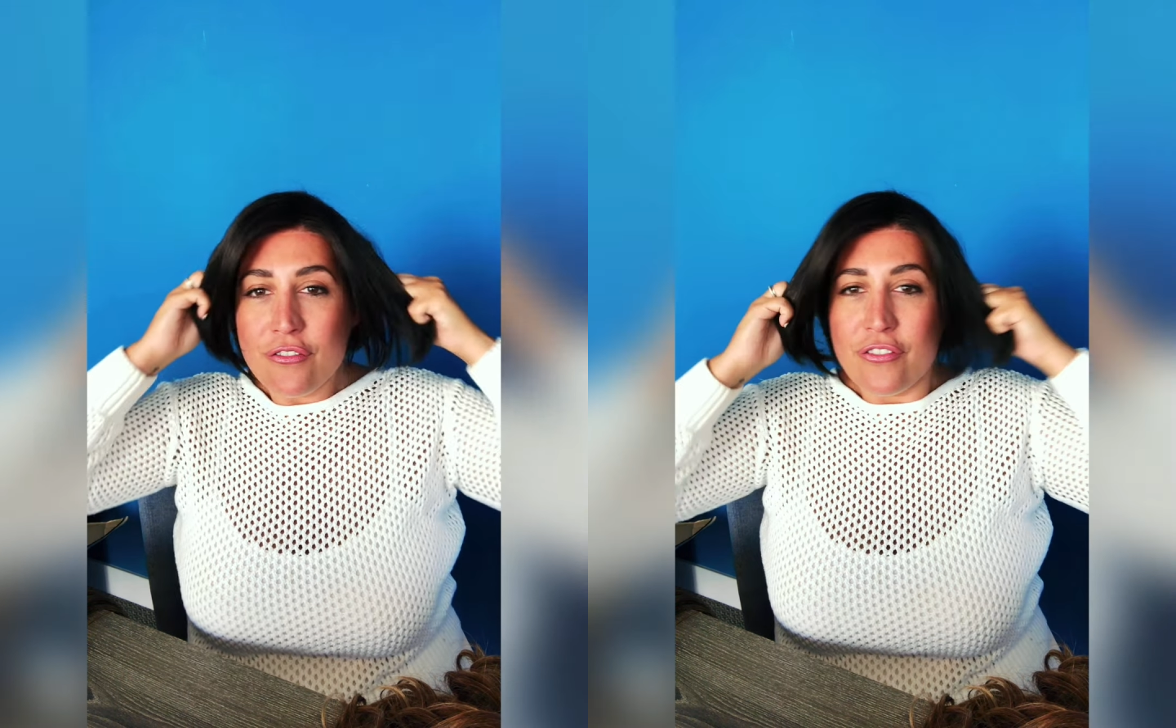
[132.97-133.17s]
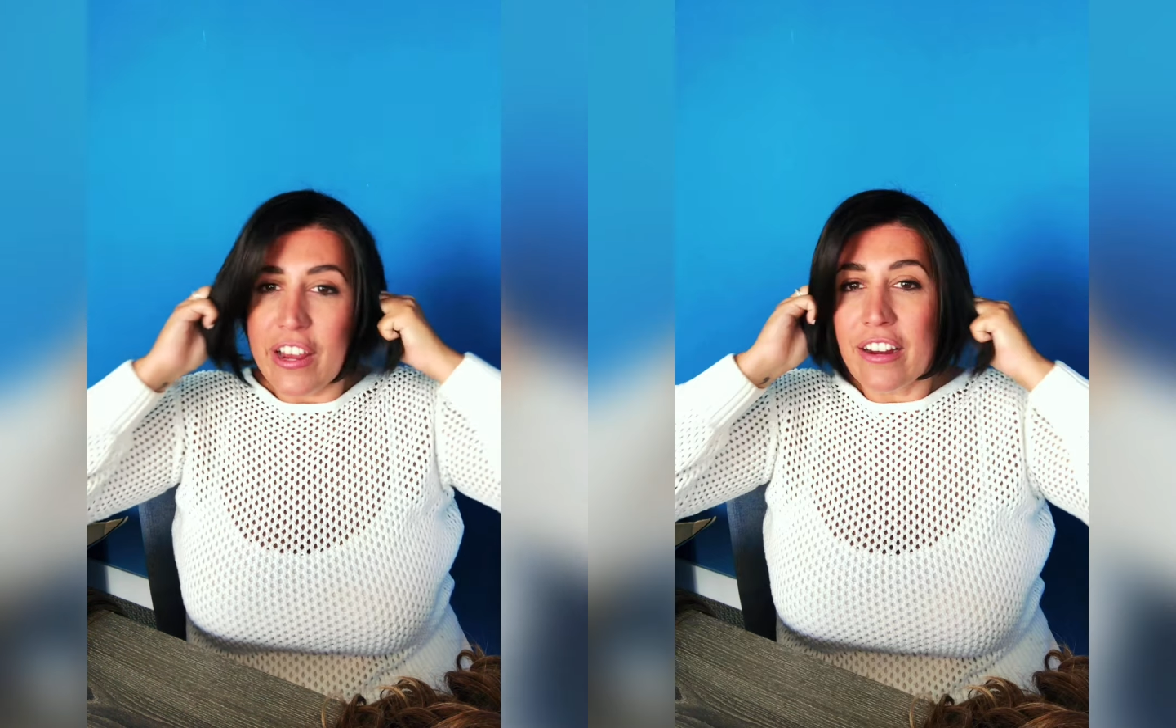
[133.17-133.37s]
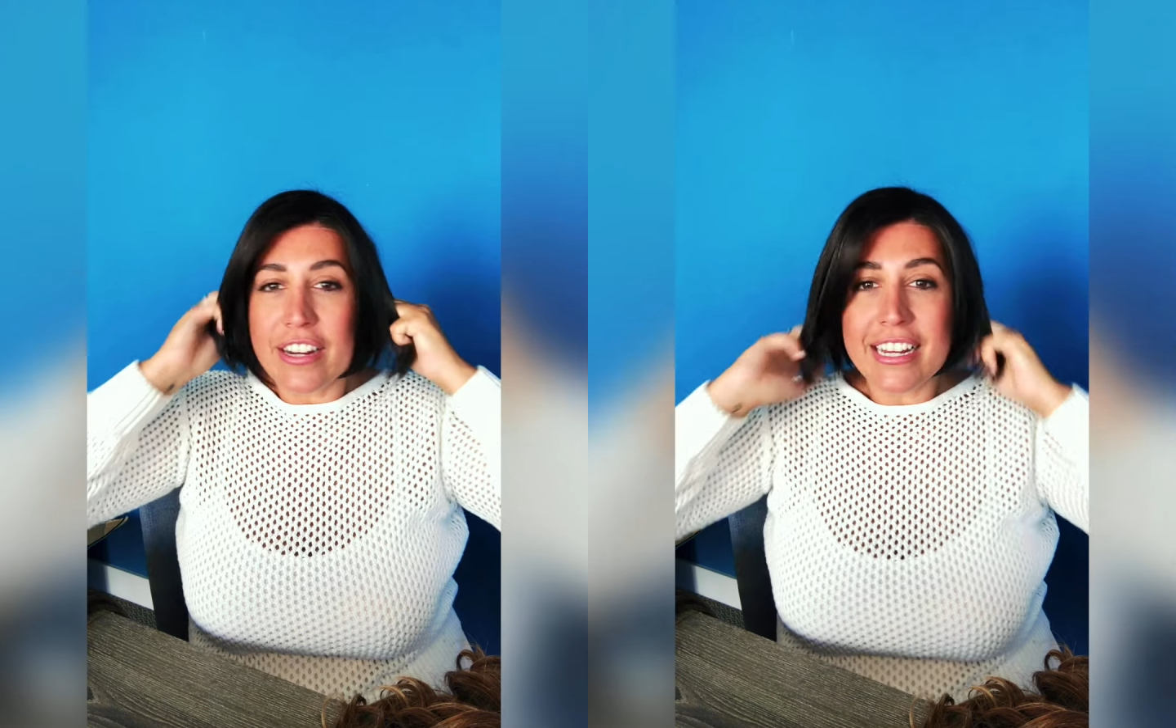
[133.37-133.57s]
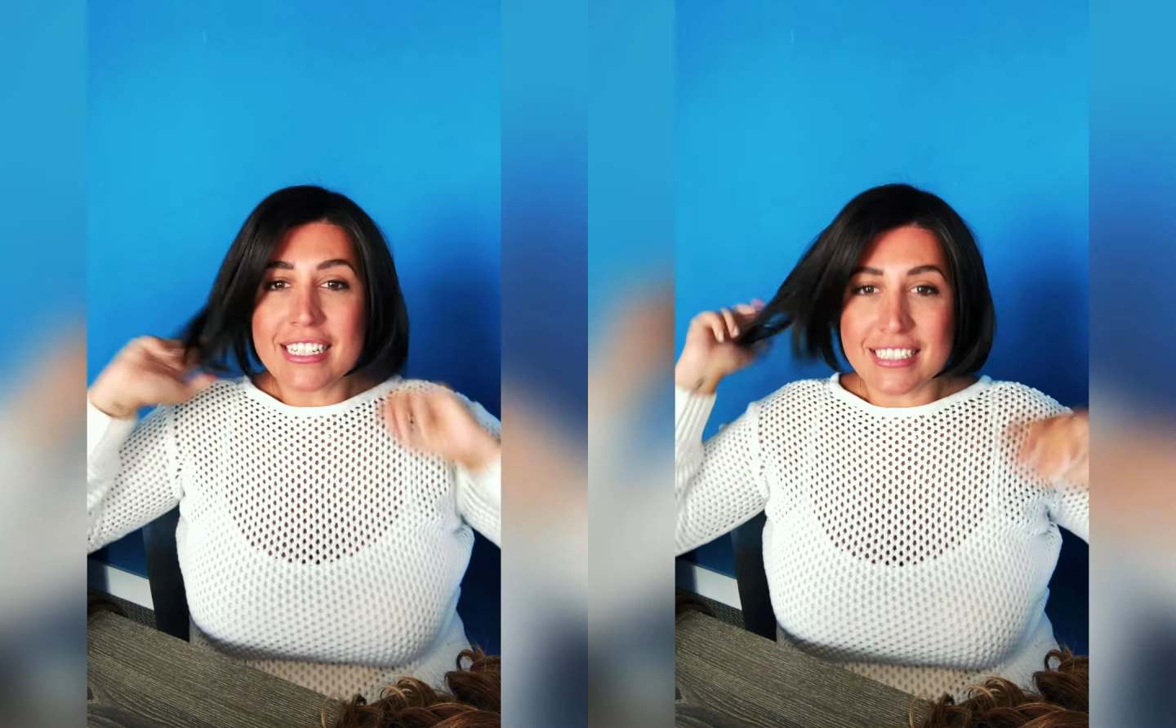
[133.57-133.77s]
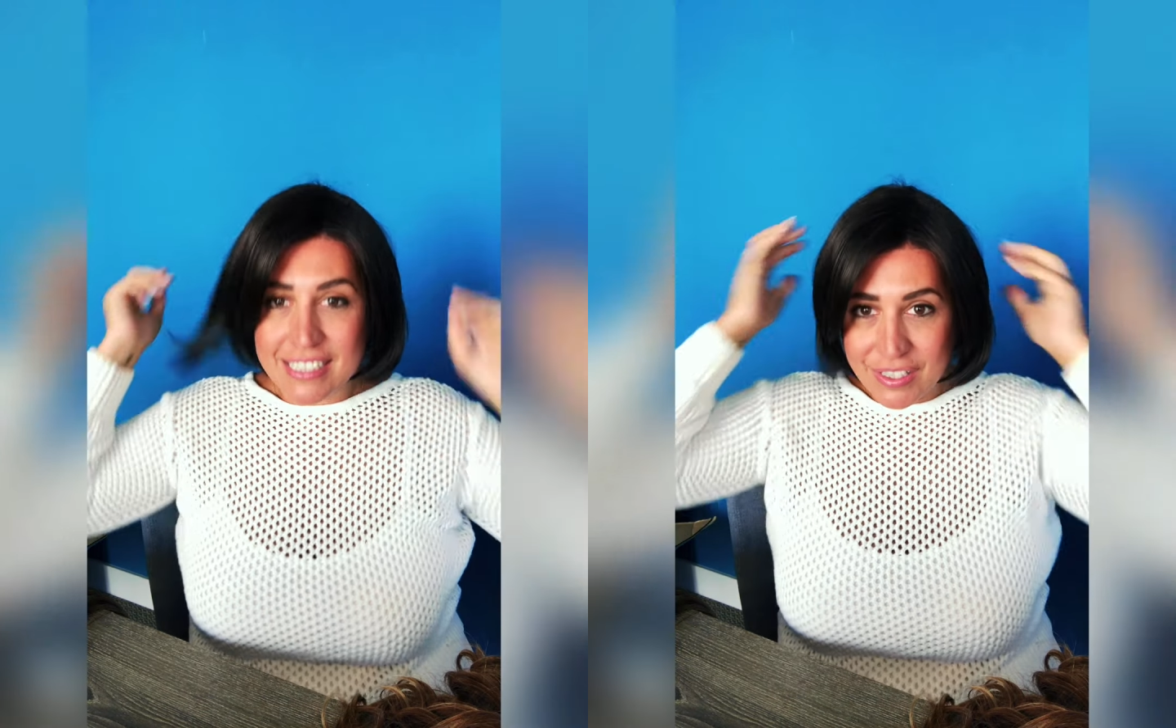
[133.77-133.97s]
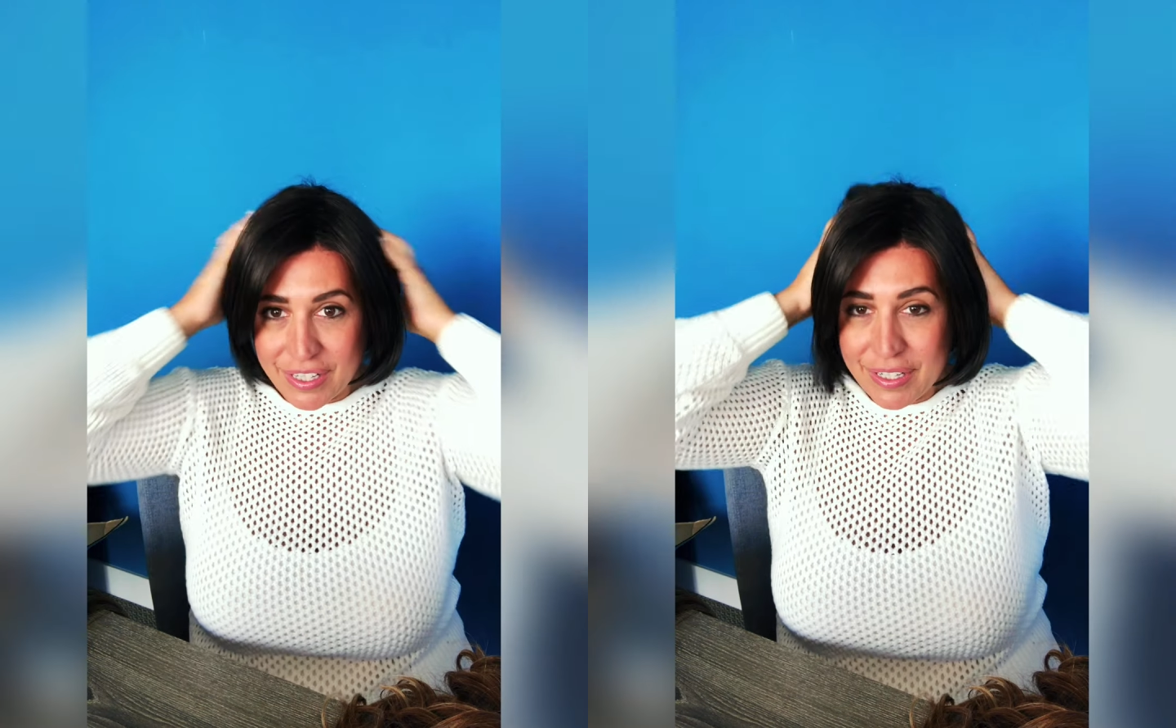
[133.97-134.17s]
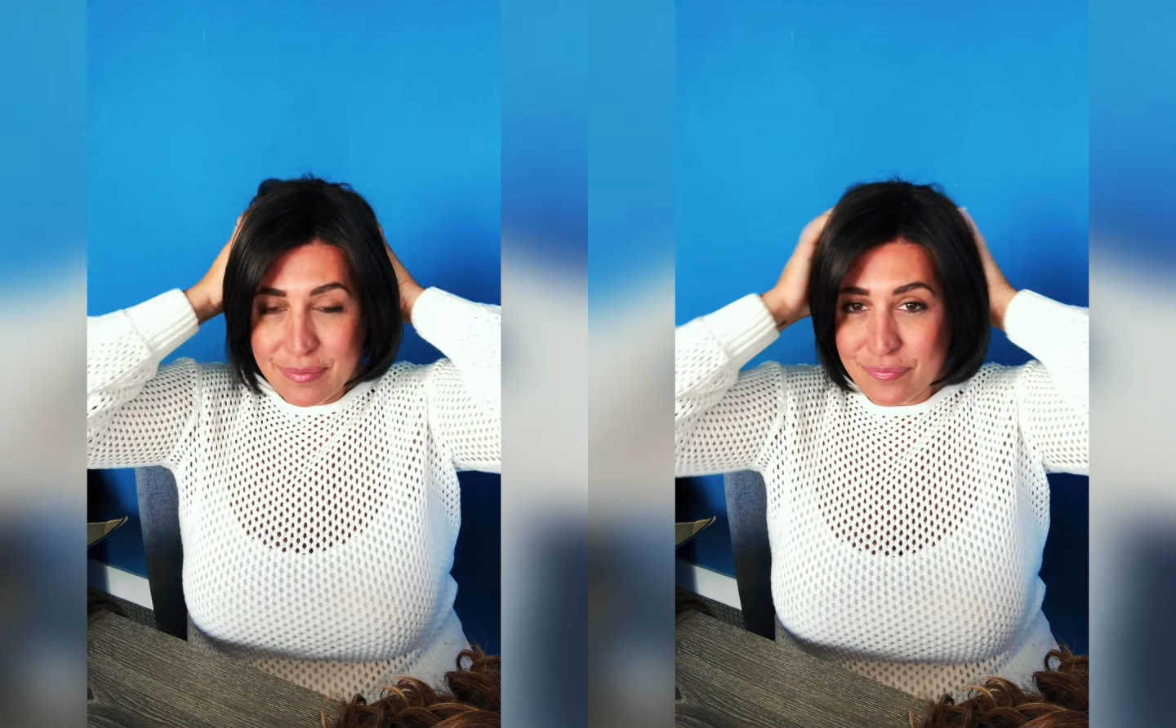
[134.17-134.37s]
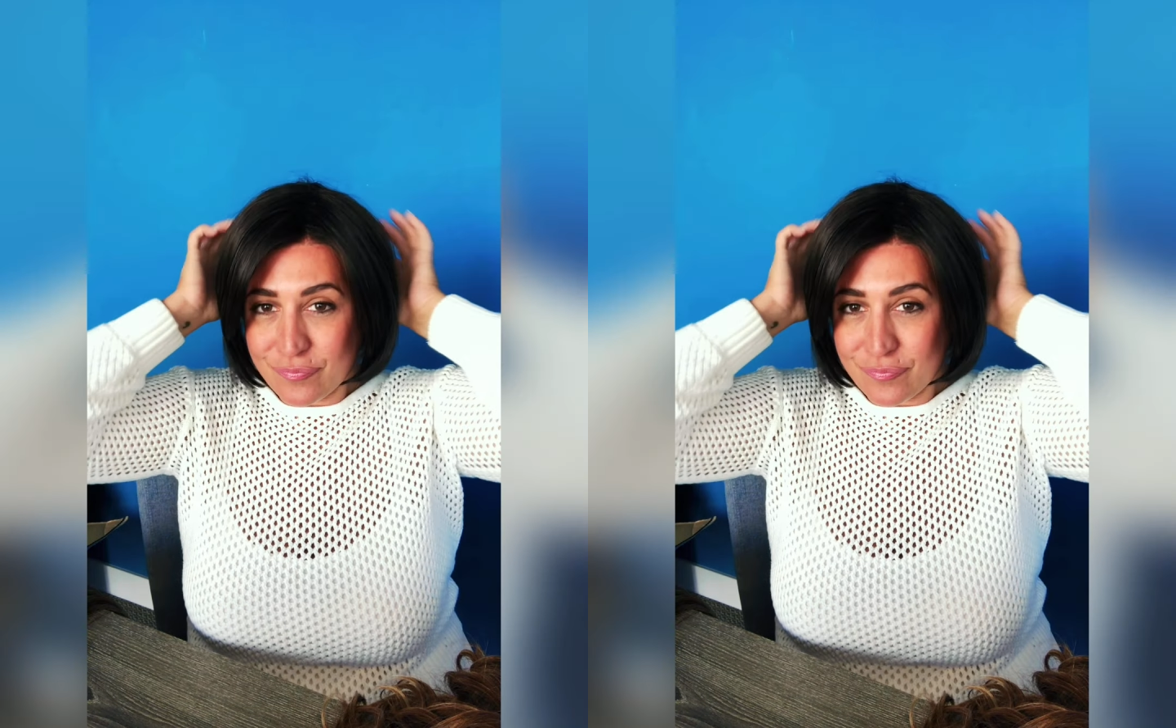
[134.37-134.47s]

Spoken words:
very easily.